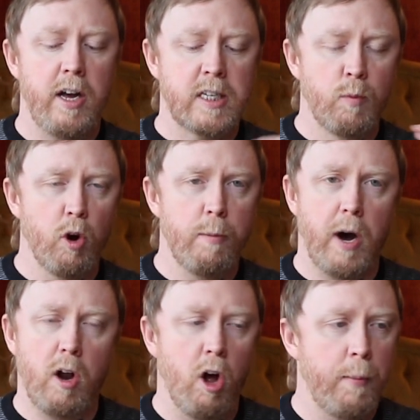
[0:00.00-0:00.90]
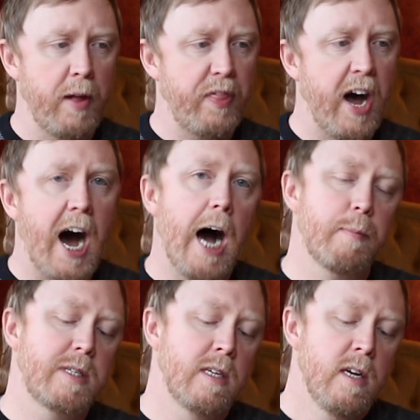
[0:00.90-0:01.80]
It's more all about the
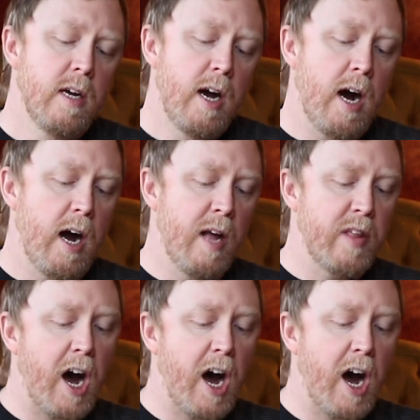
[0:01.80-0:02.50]
hops. And